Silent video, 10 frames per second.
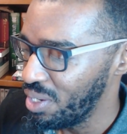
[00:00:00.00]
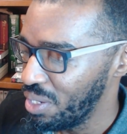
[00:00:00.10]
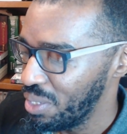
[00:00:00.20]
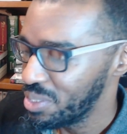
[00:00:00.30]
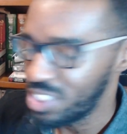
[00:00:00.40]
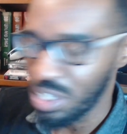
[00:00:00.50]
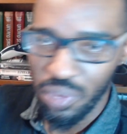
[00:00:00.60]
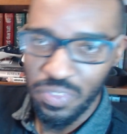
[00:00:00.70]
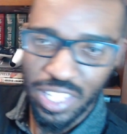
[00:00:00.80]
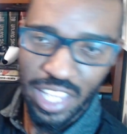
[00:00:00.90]
some
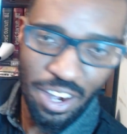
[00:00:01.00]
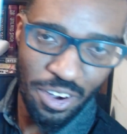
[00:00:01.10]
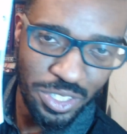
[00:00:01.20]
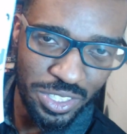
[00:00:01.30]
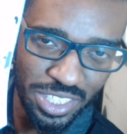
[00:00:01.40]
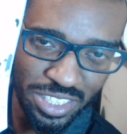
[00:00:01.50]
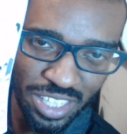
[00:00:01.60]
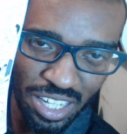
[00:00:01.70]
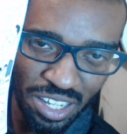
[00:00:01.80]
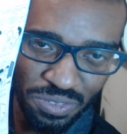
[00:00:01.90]
of the characters and
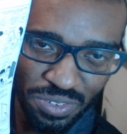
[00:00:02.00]
stuff